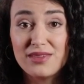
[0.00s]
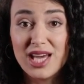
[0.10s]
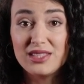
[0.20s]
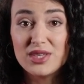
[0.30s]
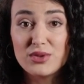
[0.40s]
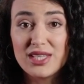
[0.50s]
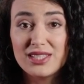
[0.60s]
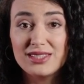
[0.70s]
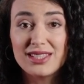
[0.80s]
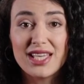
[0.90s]
Although it
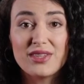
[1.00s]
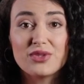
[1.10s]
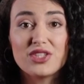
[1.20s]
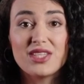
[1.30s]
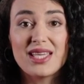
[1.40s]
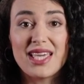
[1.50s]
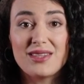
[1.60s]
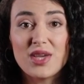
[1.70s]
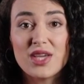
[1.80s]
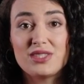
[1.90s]
is an energy and
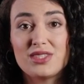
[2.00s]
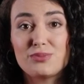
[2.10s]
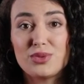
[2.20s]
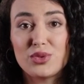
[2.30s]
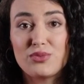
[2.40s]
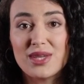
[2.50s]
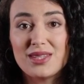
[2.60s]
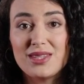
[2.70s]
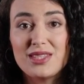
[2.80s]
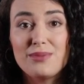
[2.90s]
cost
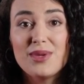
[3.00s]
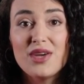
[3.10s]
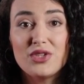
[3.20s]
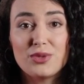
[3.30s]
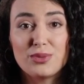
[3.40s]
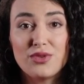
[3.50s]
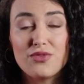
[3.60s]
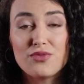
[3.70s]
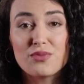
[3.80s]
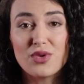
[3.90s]
improvement compared to proof
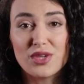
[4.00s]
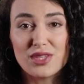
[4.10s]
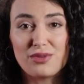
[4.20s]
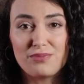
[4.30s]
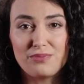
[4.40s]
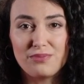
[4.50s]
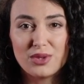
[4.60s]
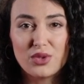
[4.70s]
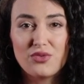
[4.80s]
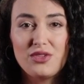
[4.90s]
of work,
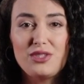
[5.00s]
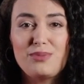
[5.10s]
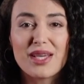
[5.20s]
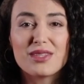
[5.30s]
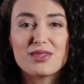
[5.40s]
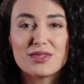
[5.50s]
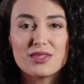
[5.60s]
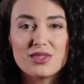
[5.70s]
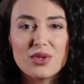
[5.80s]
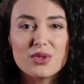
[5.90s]
proof of space still